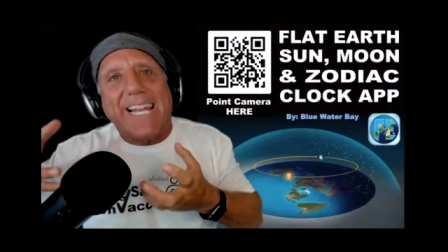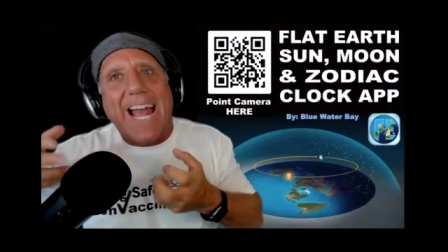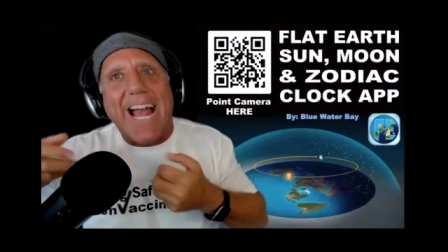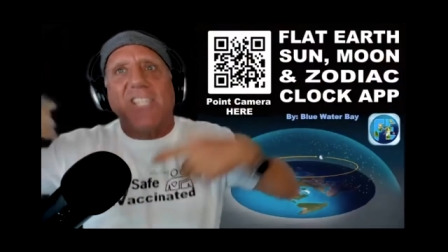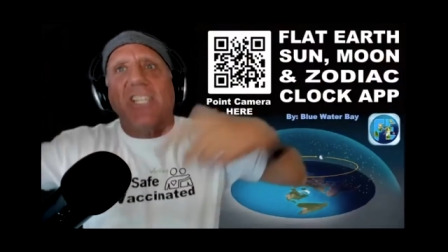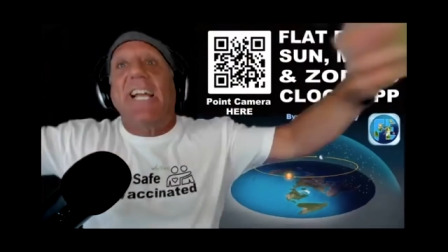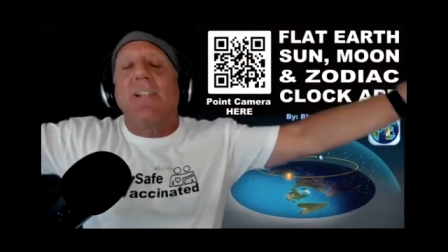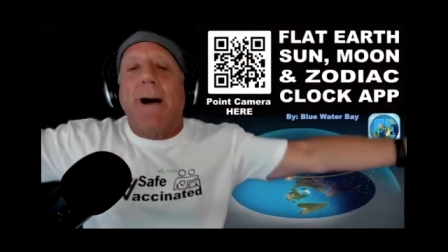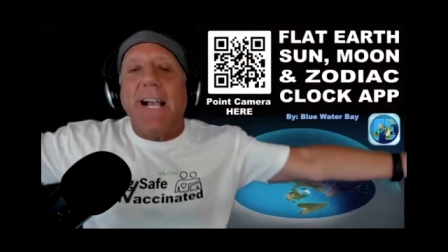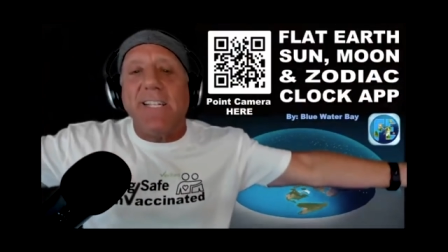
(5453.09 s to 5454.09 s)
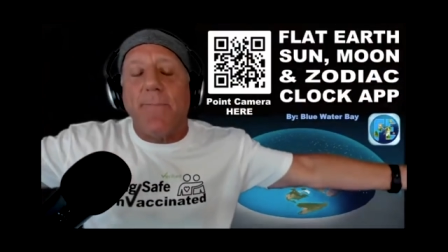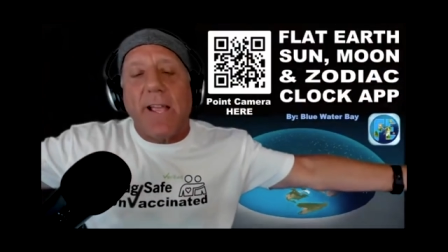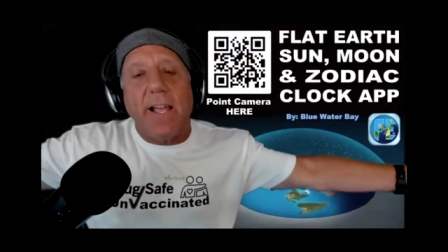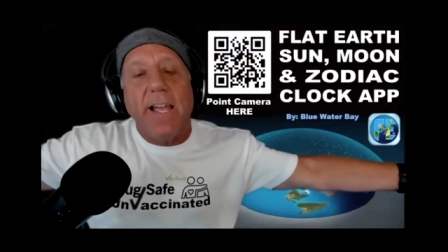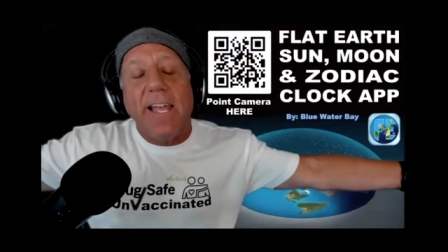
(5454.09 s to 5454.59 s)
cash again to buy
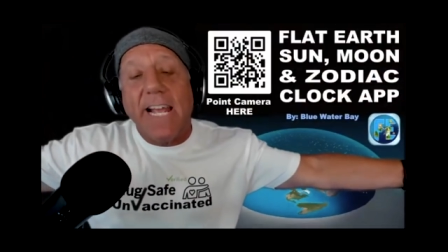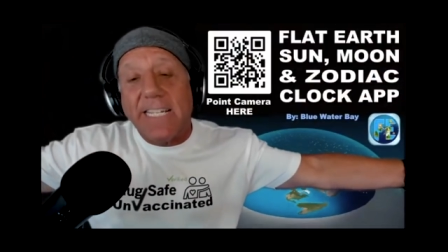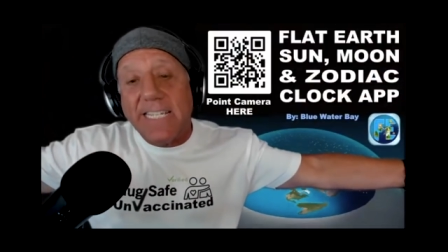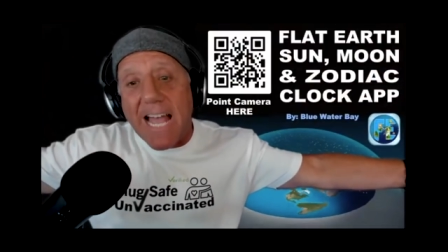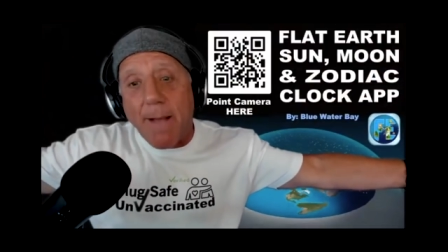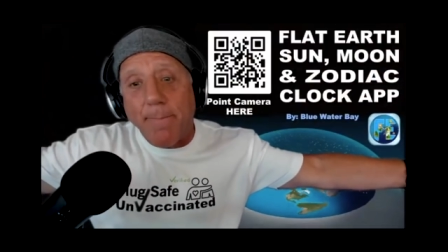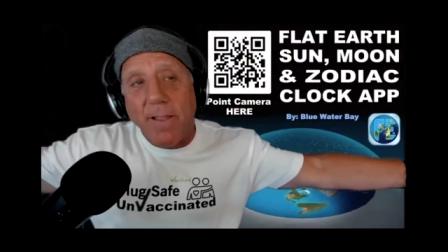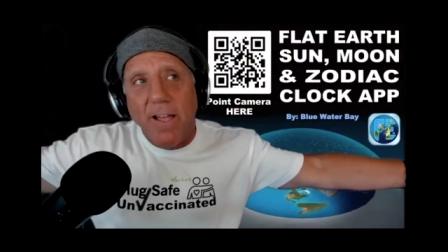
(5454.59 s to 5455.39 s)
something. Except